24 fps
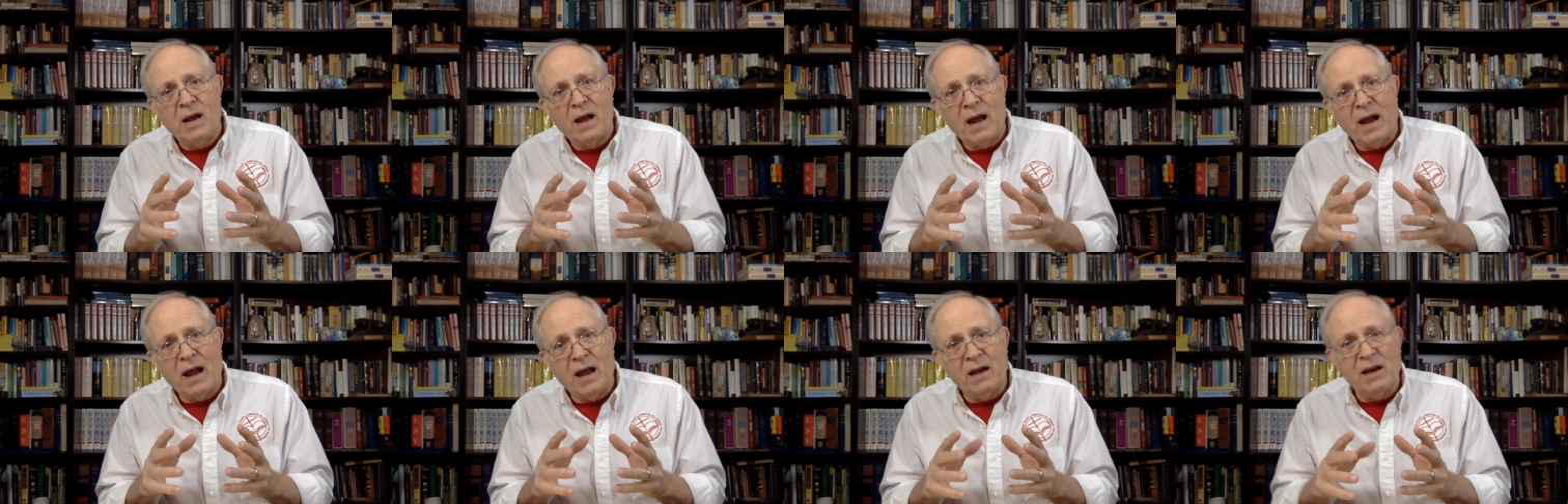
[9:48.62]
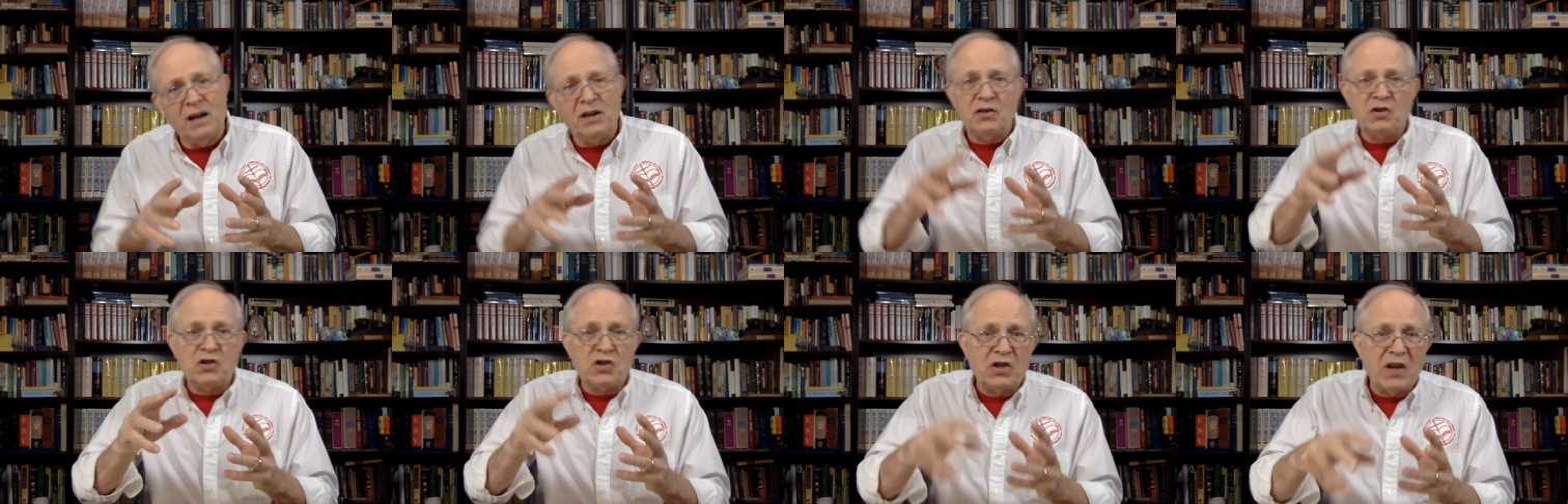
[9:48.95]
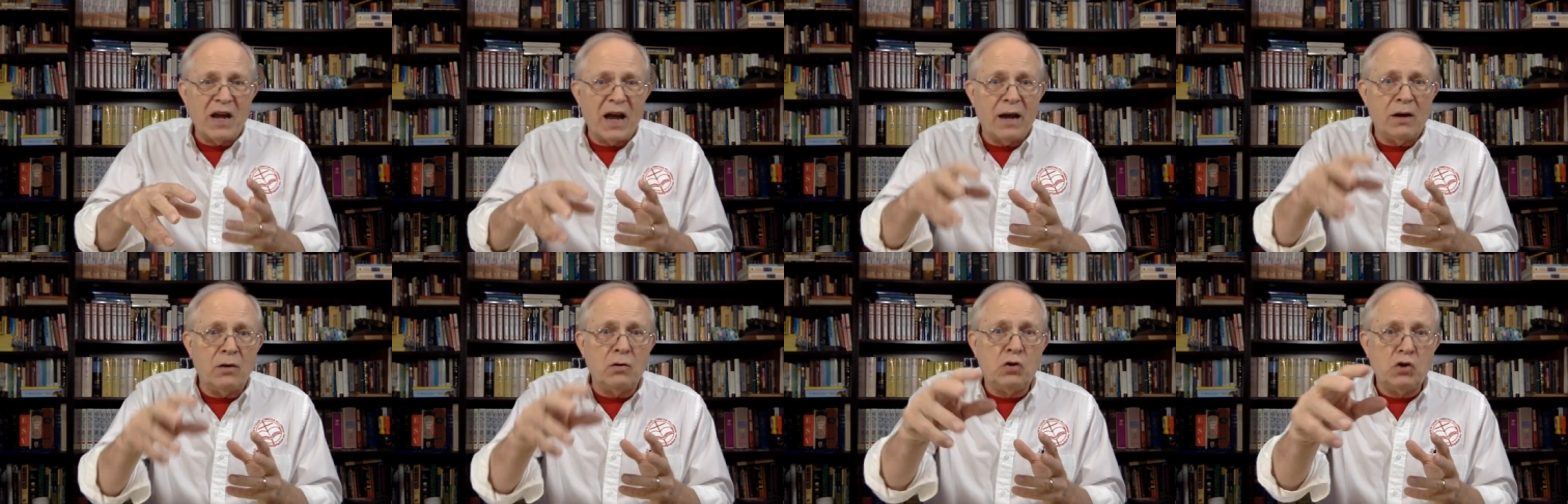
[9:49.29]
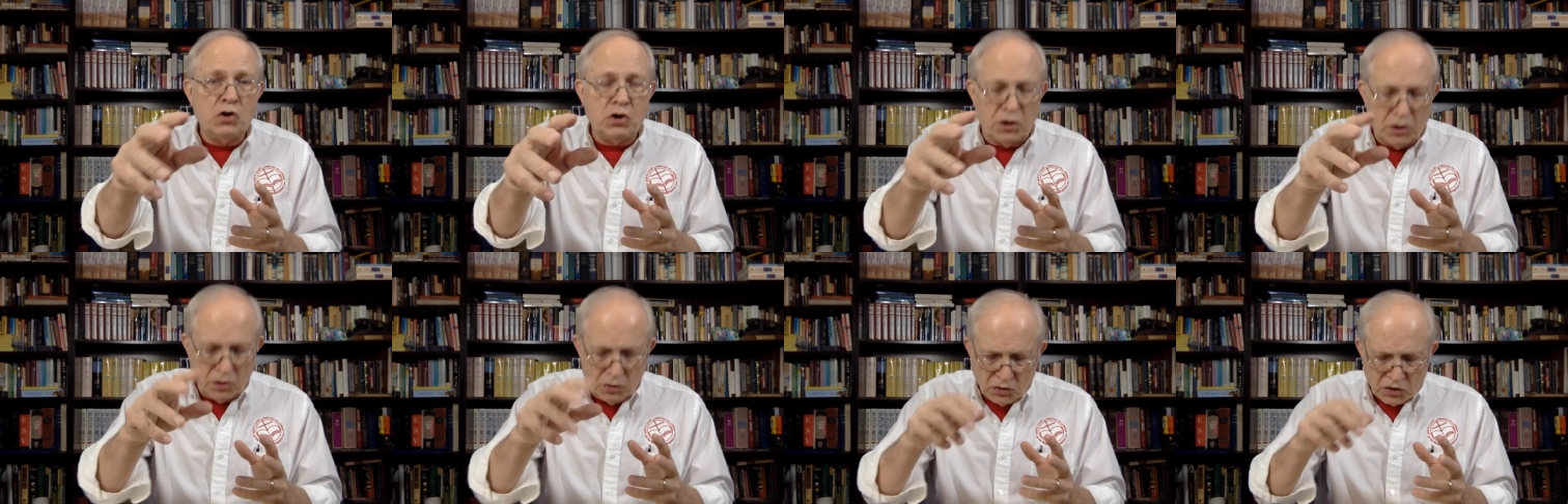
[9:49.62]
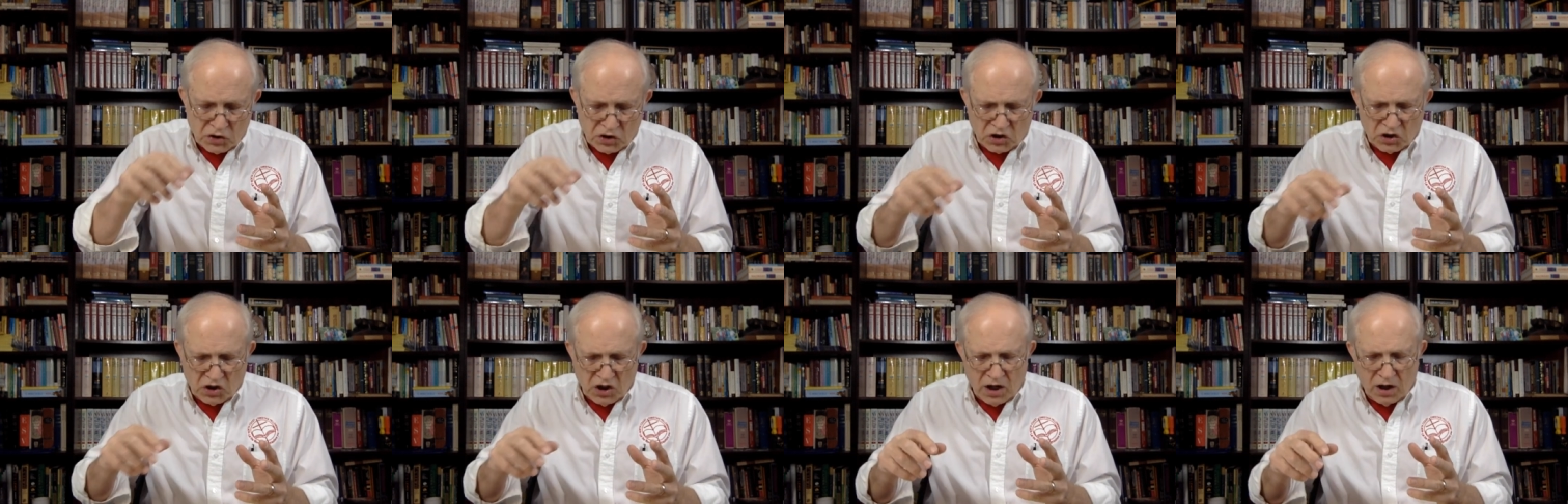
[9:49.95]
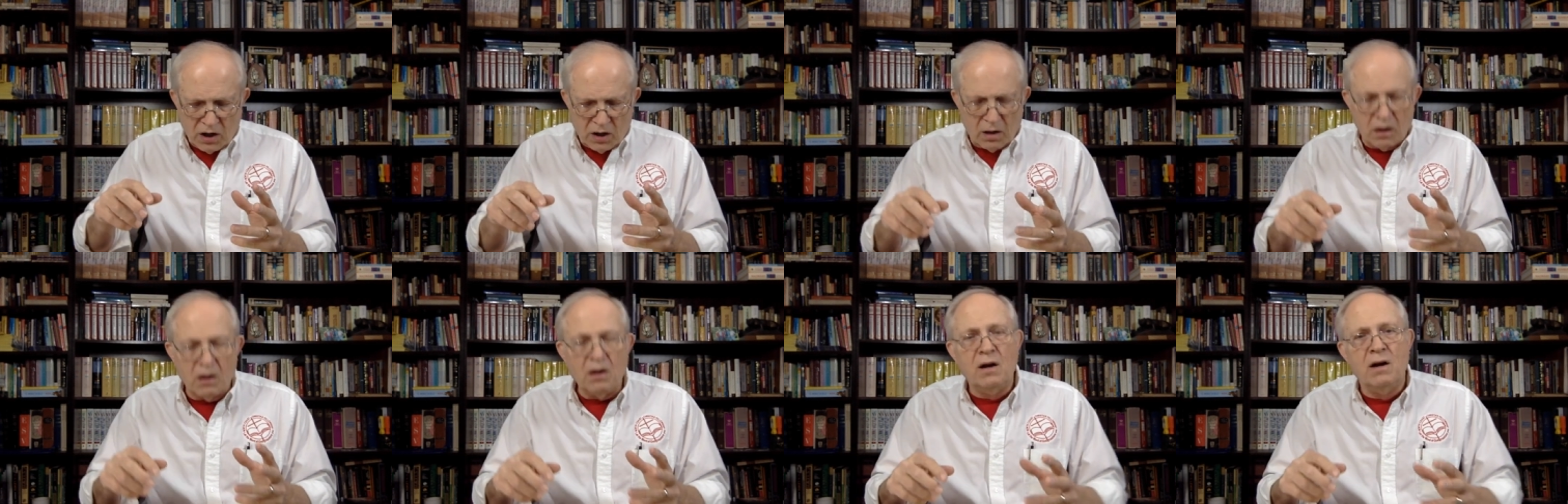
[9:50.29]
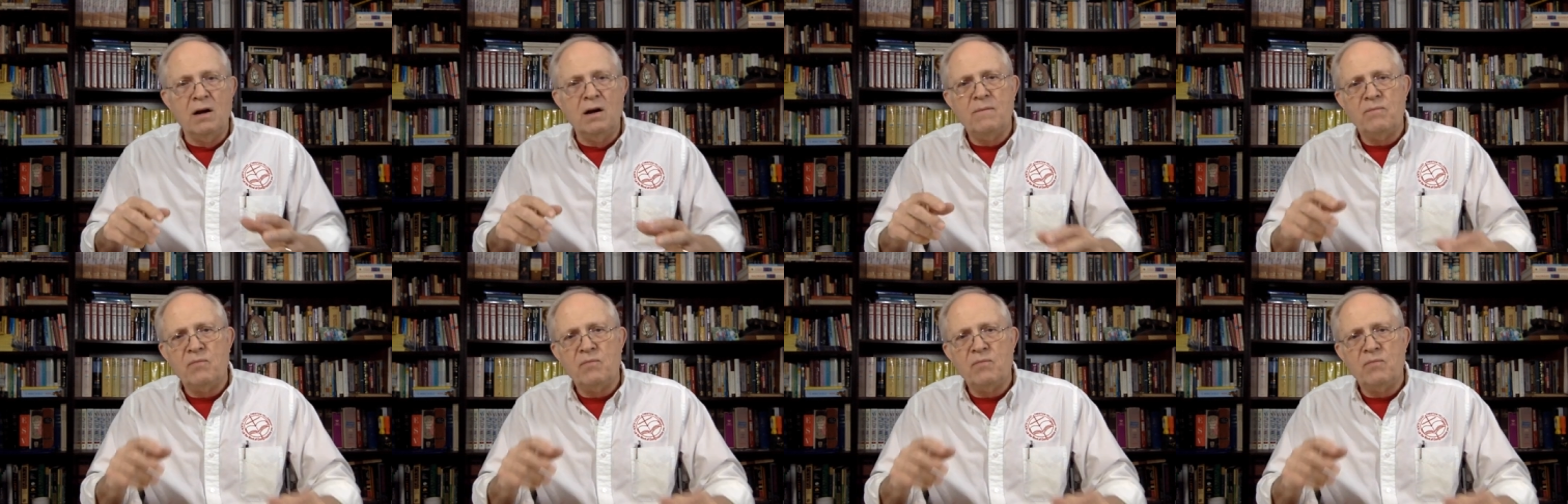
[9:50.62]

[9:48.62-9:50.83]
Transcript: and instead choose sin,